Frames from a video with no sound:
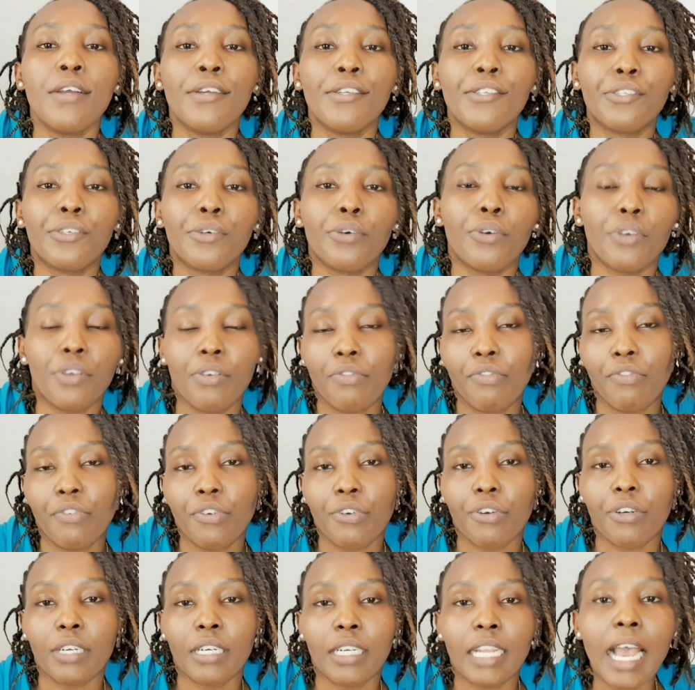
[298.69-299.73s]
So if
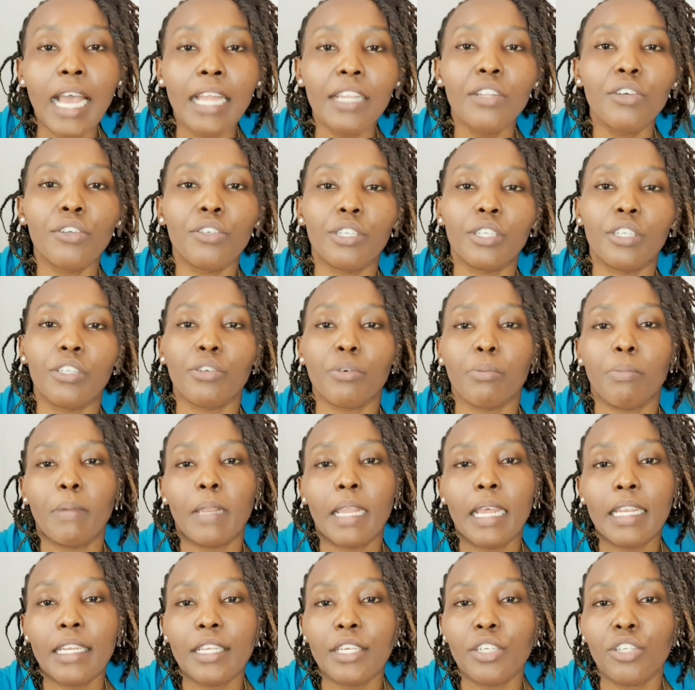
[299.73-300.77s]
you're an adult and you're
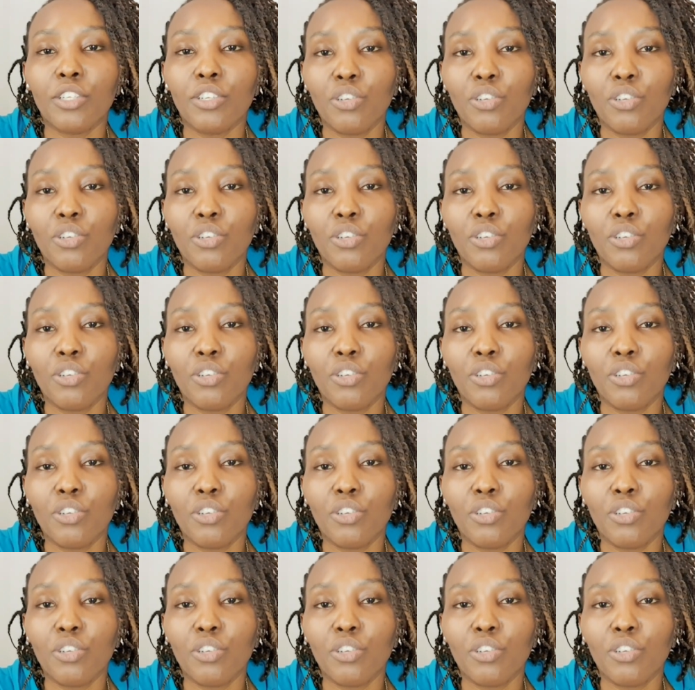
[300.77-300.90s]
planning